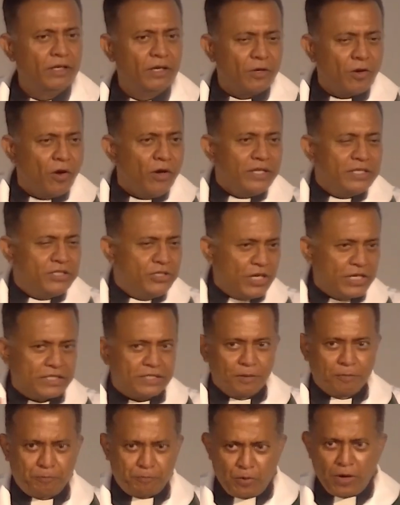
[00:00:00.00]
God is just
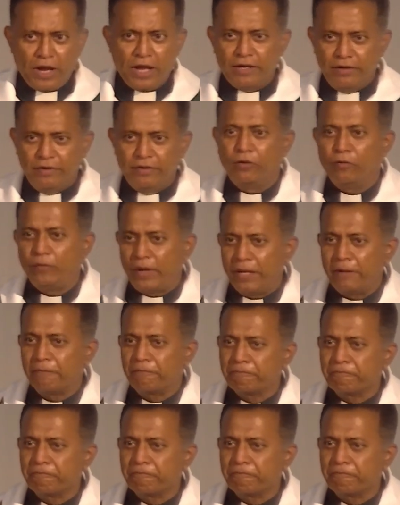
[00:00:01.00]
a prayer away.